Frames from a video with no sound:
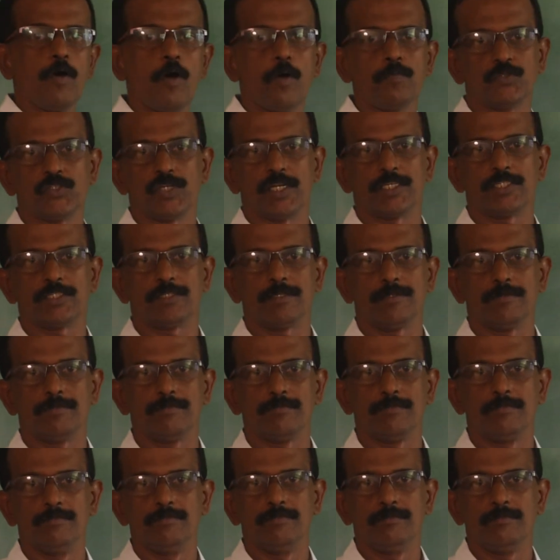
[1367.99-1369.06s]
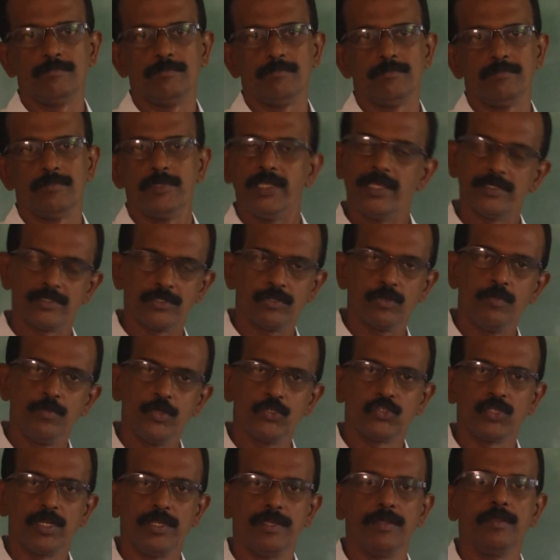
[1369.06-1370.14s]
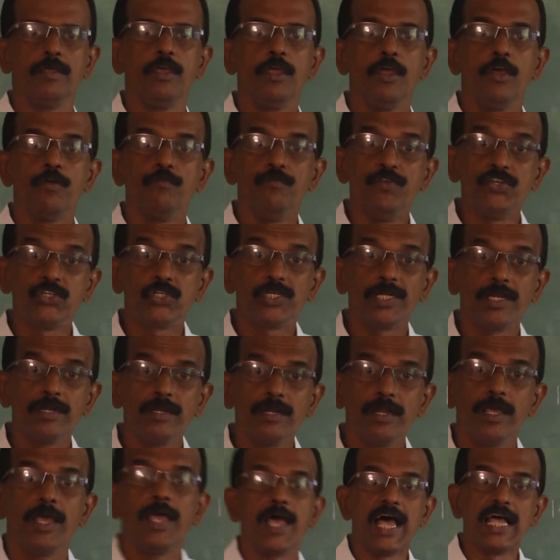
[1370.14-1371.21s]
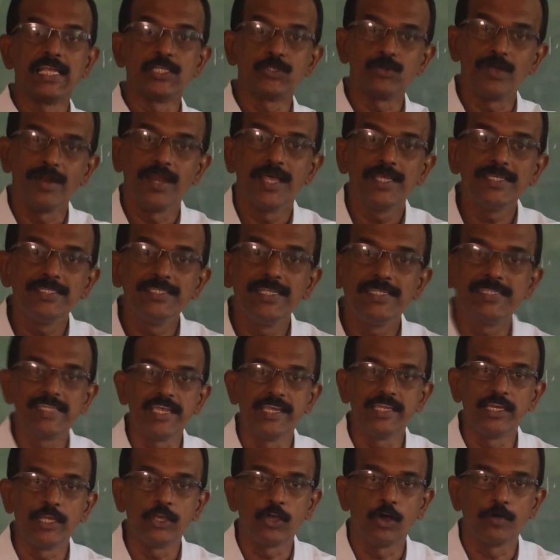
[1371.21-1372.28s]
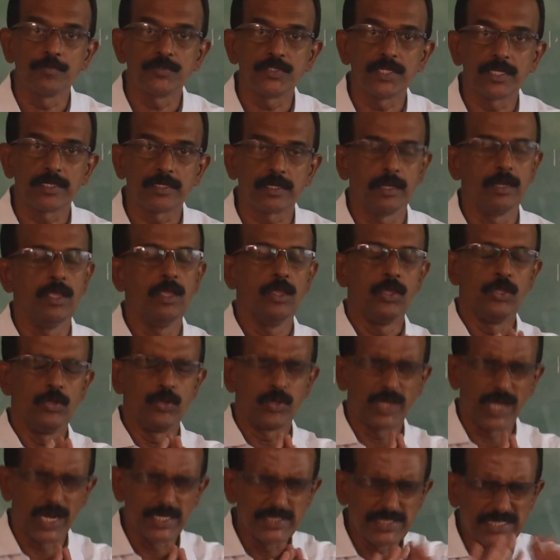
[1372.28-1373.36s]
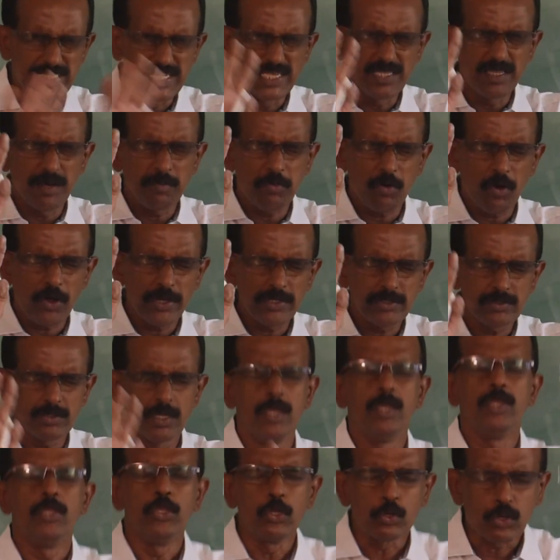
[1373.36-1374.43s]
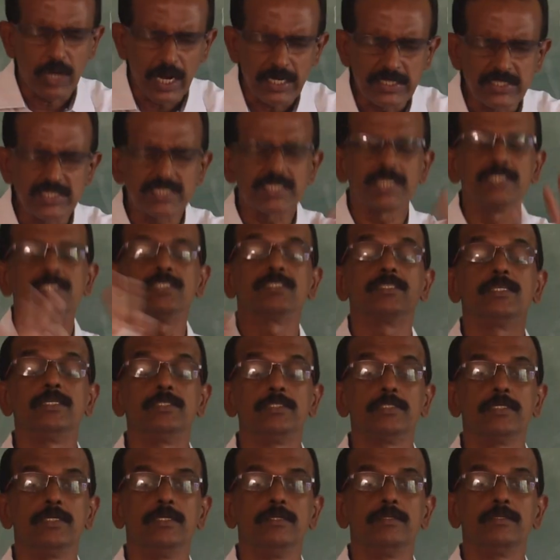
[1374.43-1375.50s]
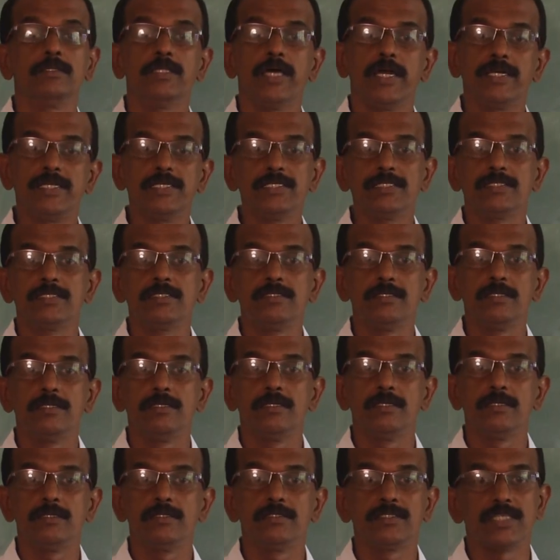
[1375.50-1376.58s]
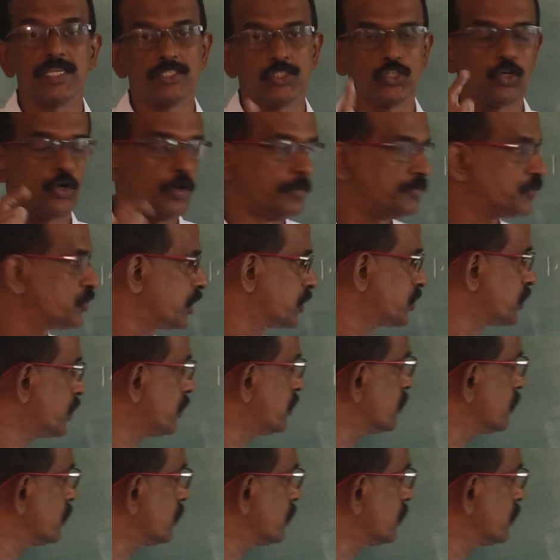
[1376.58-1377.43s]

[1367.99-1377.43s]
obstruction? Yes, obviously vision as well as chaining obstructed. You can see the points, you can stretch the chain, that is such obstruction.